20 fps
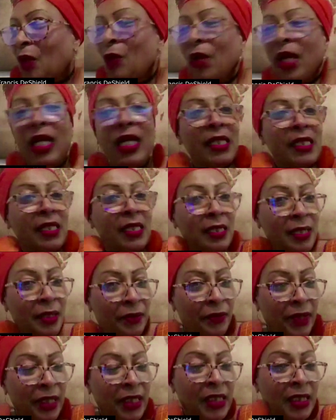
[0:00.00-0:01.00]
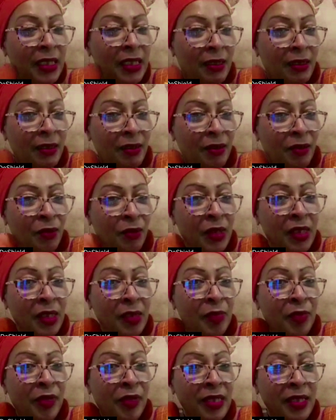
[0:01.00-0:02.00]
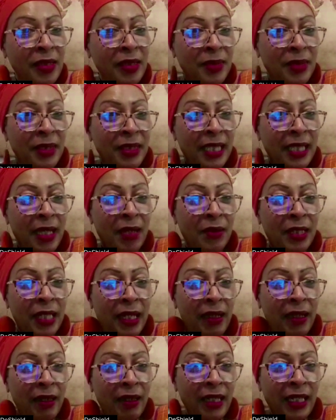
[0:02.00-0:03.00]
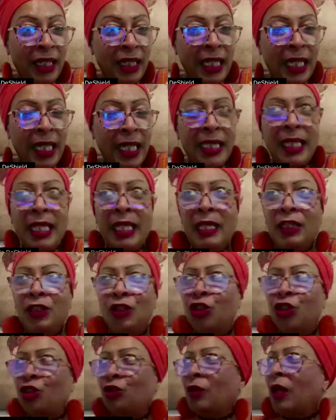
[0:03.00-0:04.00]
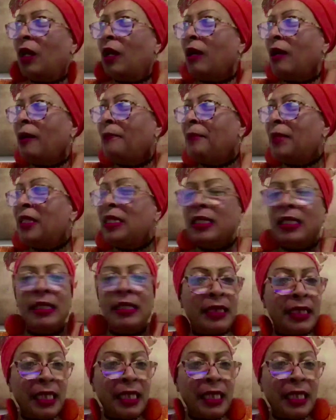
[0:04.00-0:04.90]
where cousin Aretta was the principal down there, and I think Mr.